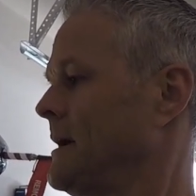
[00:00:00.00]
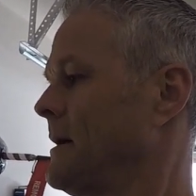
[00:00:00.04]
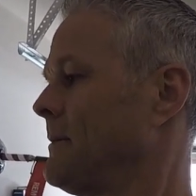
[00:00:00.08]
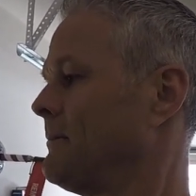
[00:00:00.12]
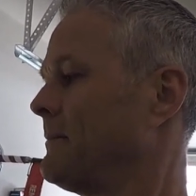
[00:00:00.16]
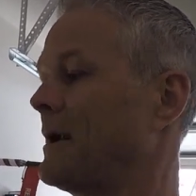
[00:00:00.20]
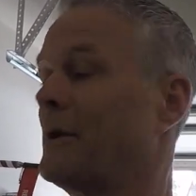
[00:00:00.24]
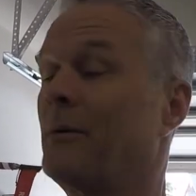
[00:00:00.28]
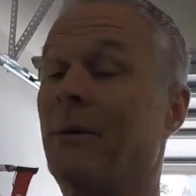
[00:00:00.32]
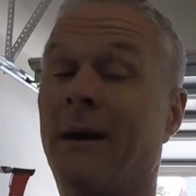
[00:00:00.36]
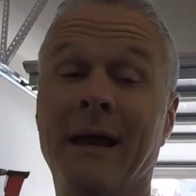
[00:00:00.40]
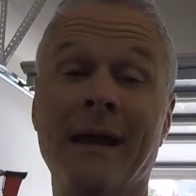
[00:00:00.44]

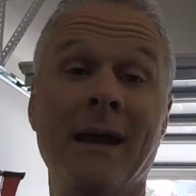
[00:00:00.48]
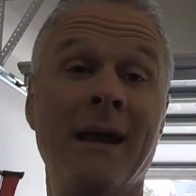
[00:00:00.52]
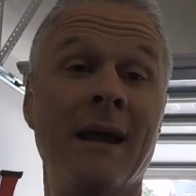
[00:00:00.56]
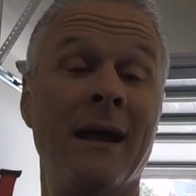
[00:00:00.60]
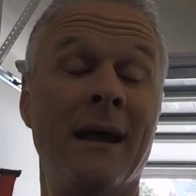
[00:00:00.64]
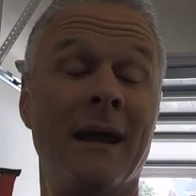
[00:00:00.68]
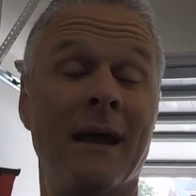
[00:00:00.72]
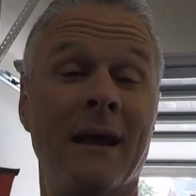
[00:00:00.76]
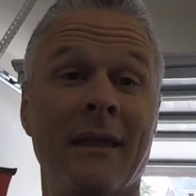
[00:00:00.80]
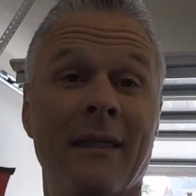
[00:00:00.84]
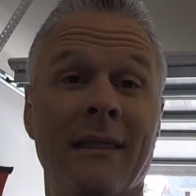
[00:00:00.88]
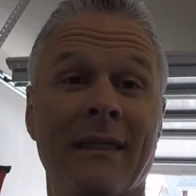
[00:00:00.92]
But anyway,
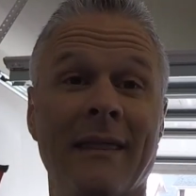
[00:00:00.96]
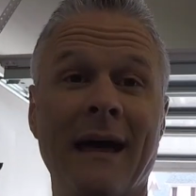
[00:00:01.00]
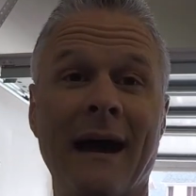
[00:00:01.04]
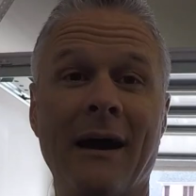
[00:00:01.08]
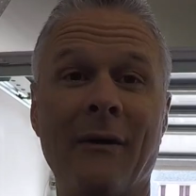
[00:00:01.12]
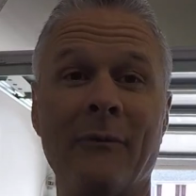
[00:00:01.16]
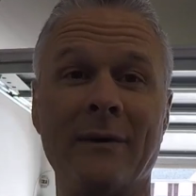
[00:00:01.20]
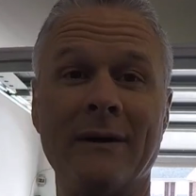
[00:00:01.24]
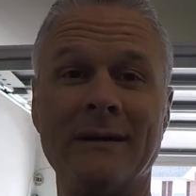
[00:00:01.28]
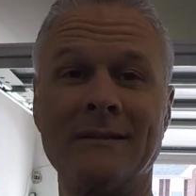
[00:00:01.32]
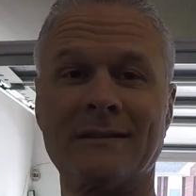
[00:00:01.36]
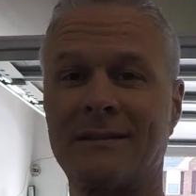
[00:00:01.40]

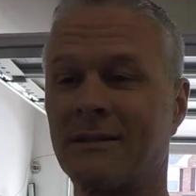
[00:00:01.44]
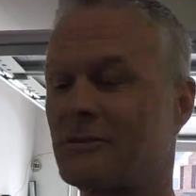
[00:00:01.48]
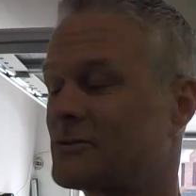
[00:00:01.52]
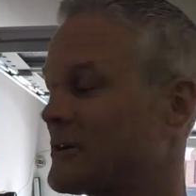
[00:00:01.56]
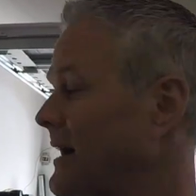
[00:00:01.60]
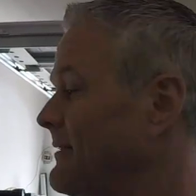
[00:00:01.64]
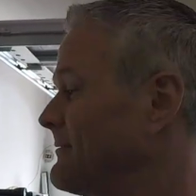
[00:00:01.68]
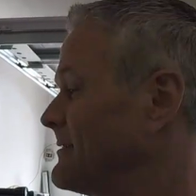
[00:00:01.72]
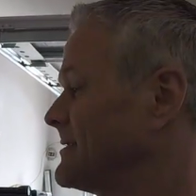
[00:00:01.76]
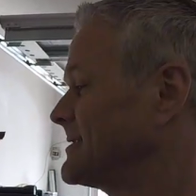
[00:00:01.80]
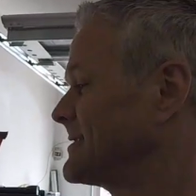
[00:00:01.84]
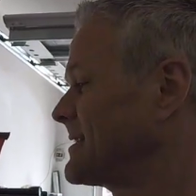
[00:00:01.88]
that one is the
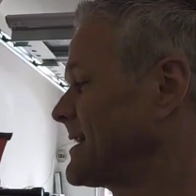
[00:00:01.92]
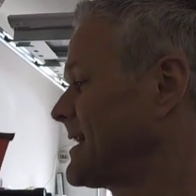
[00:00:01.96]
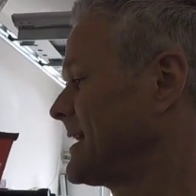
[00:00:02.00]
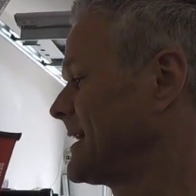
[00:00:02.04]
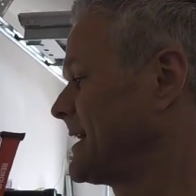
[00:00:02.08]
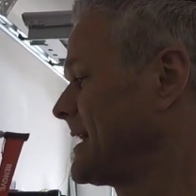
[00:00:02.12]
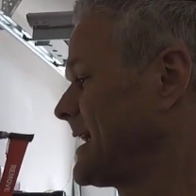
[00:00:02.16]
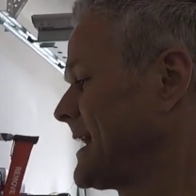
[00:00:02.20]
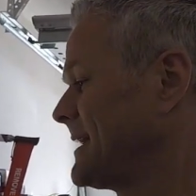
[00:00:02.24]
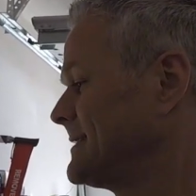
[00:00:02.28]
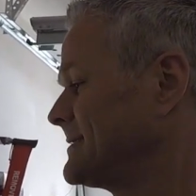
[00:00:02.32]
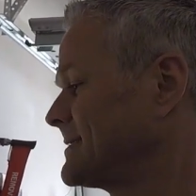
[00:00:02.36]
driver's
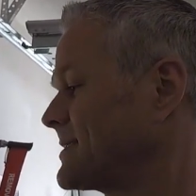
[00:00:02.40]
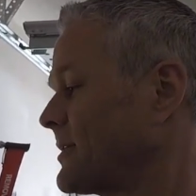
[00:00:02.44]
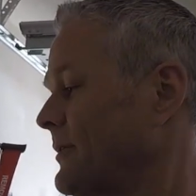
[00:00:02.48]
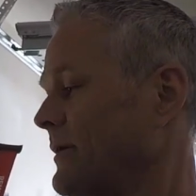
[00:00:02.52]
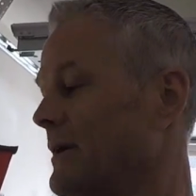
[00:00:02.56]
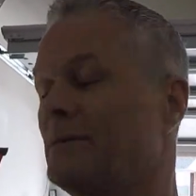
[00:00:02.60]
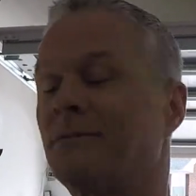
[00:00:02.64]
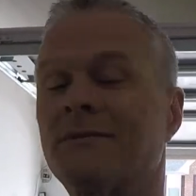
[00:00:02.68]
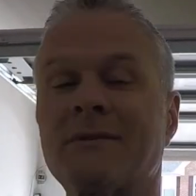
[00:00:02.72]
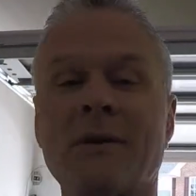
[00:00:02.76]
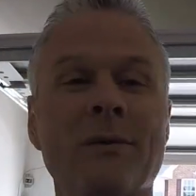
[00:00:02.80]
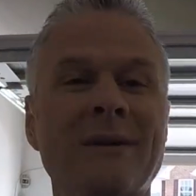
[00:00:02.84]
side, and so
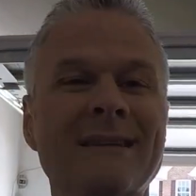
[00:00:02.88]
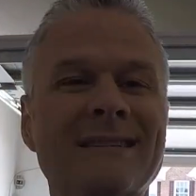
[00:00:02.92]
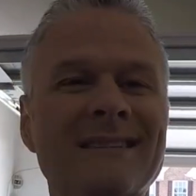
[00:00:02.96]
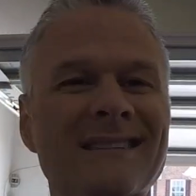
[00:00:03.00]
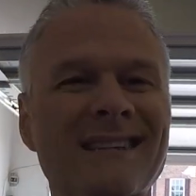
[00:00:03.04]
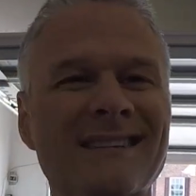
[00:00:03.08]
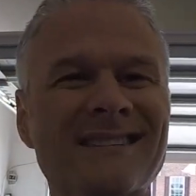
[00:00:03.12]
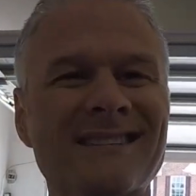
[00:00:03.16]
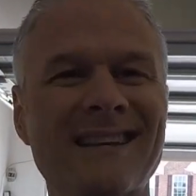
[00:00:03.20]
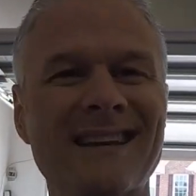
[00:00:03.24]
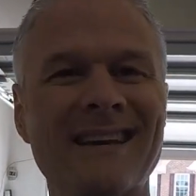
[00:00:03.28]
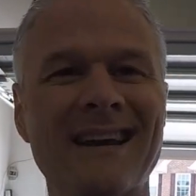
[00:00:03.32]
it was only
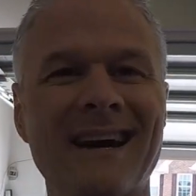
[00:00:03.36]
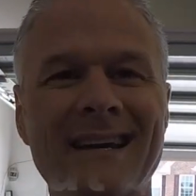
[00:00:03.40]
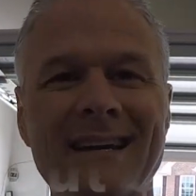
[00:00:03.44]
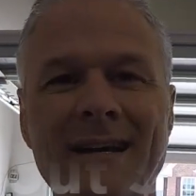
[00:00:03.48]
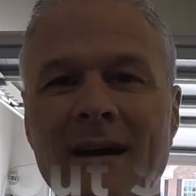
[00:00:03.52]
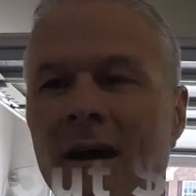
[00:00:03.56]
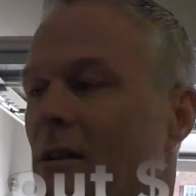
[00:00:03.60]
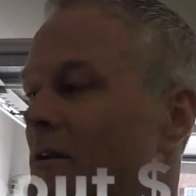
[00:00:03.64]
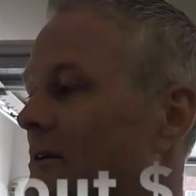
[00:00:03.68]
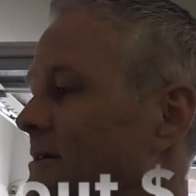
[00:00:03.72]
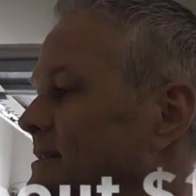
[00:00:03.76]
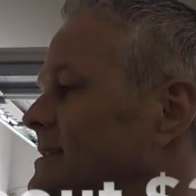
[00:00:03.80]

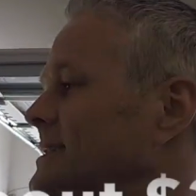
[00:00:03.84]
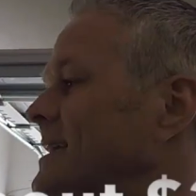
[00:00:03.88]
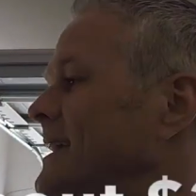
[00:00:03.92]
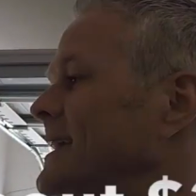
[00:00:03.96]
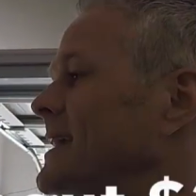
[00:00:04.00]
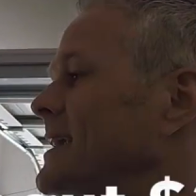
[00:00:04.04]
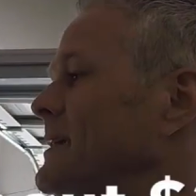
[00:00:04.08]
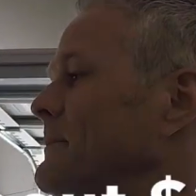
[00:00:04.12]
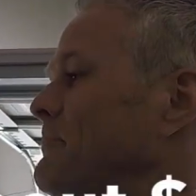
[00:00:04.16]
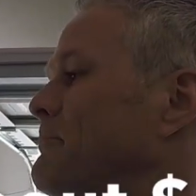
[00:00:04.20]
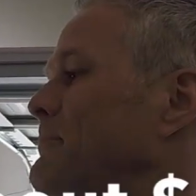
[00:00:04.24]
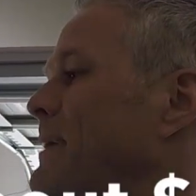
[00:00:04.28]
$69 to
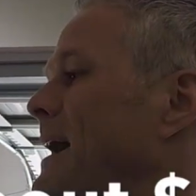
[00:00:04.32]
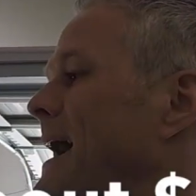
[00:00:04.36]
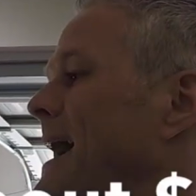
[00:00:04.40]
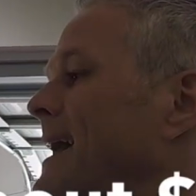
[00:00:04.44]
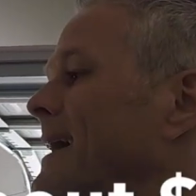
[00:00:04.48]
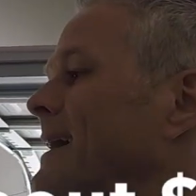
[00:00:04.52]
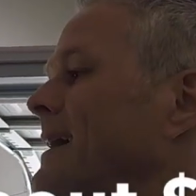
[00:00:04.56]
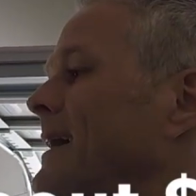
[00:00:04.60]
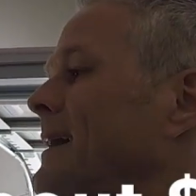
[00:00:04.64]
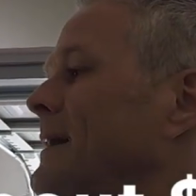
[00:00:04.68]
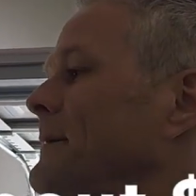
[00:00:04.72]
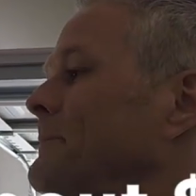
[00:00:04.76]
get it
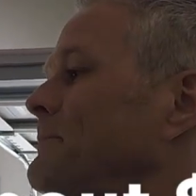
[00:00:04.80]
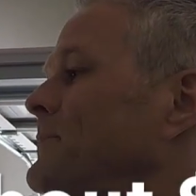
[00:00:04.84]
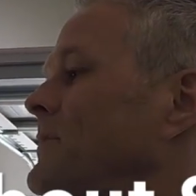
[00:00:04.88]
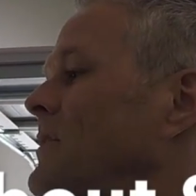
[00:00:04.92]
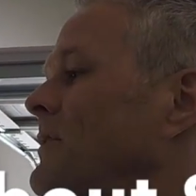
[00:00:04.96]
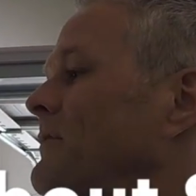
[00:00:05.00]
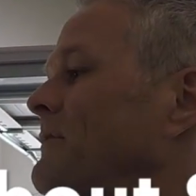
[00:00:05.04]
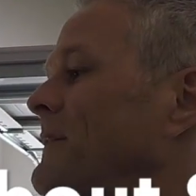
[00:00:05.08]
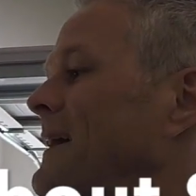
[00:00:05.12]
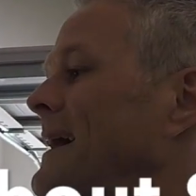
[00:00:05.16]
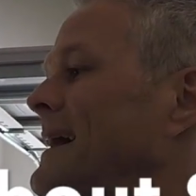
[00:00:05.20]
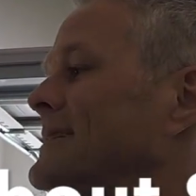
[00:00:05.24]
back up
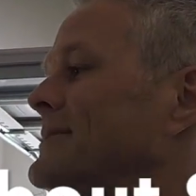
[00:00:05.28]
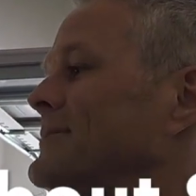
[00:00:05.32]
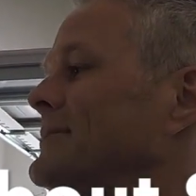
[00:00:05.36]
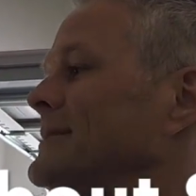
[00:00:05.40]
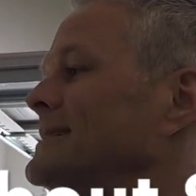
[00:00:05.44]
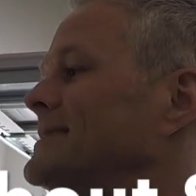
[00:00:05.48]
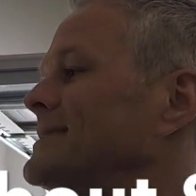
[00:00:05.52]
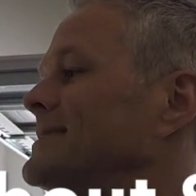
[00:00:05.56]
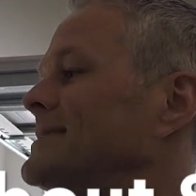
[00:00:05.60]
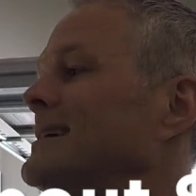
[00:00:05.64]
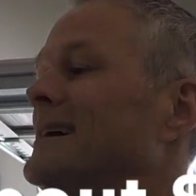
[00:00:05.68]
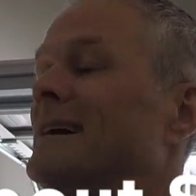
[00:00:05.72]
to factory
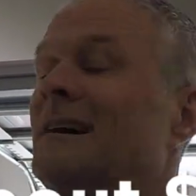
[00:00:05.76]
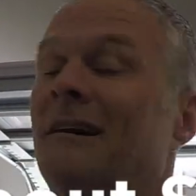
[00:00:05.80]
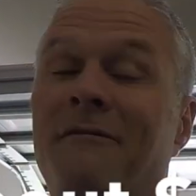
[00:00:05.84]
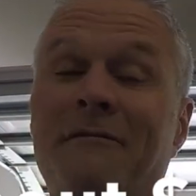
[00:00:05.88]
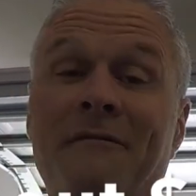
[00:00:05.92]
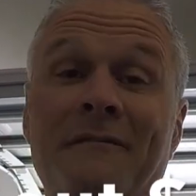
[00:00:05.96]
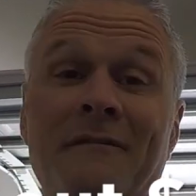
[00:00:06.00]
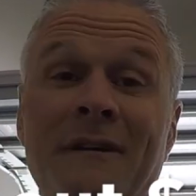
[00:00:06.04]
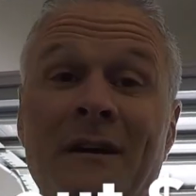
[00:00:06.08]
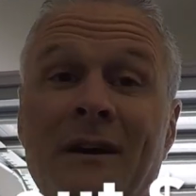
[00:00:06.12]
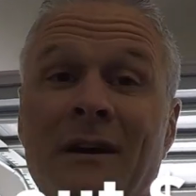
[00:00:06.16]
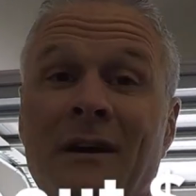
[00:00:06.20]

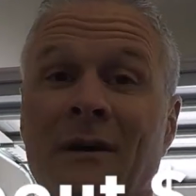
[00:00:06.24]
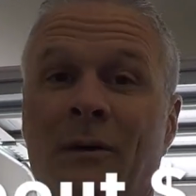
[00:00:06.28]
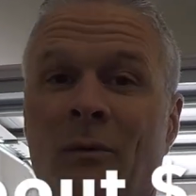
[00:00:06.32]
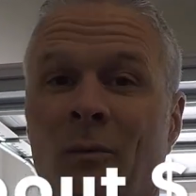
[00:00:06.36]
snuff